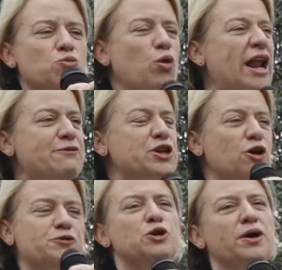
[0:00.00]
whatever
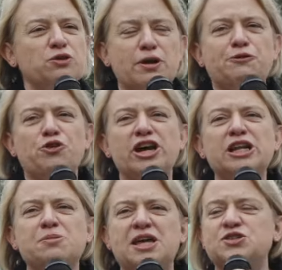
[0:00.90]
your view on the
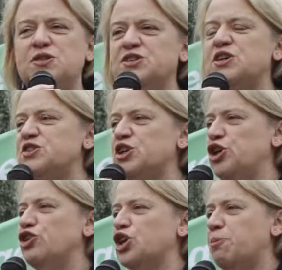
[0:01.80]
referendum is, this is a
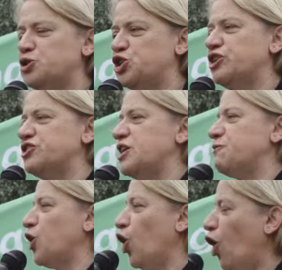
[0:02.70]
huge opportunity
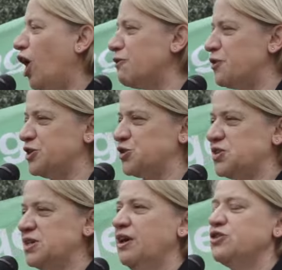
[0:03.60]
for all of
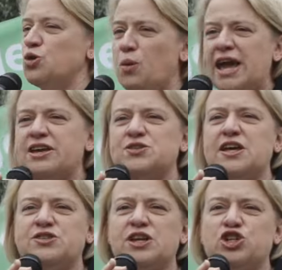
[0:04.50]
us to raise
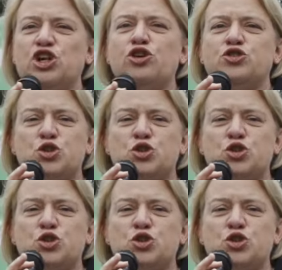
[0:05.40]
these issues,